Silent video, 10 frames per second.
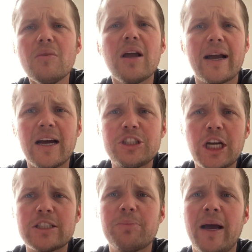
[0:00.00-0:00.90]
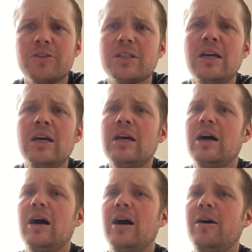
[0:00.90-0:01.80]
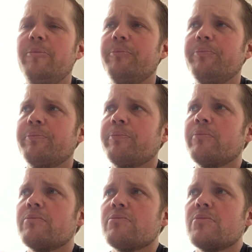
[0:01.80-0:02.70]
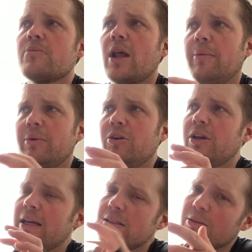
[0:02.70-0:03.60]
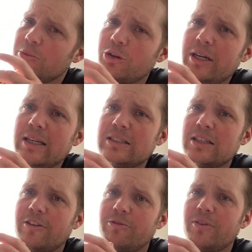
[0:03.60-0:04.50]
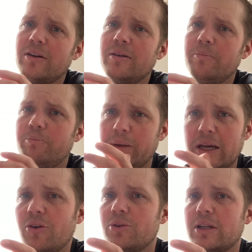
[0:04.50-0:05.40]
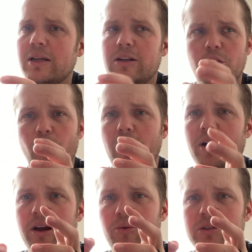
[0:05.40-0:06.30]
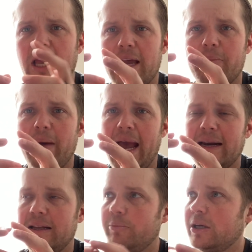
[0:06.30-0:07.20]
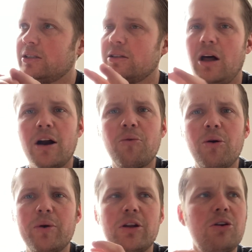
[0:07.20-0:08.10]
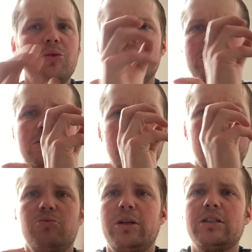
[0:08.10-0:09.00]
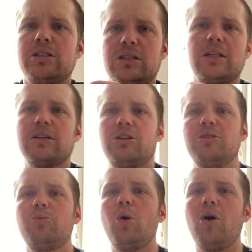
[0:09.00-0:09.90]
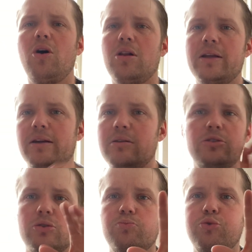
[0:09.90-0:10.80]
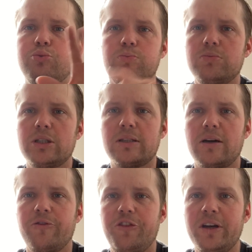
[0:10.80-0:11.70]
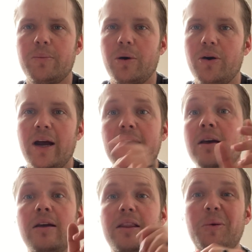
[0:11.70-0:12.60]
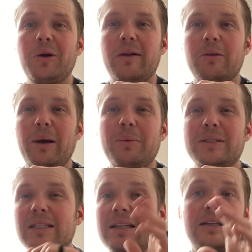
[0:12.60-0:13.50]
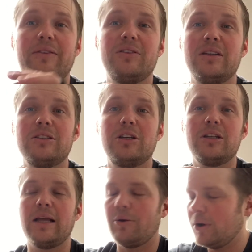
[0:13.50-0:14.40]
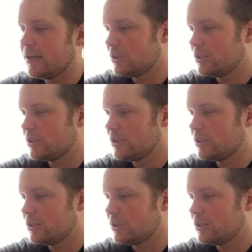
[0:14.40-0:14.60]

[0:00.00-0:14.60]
I got chest mounts. Um, I'm going to get some 3D stuff built to where it will take a magnet because a lot of what we do is we can just stick it to the wall and it'll just sit there and film, all right? Then we don't have to babysit it and everything's good that way.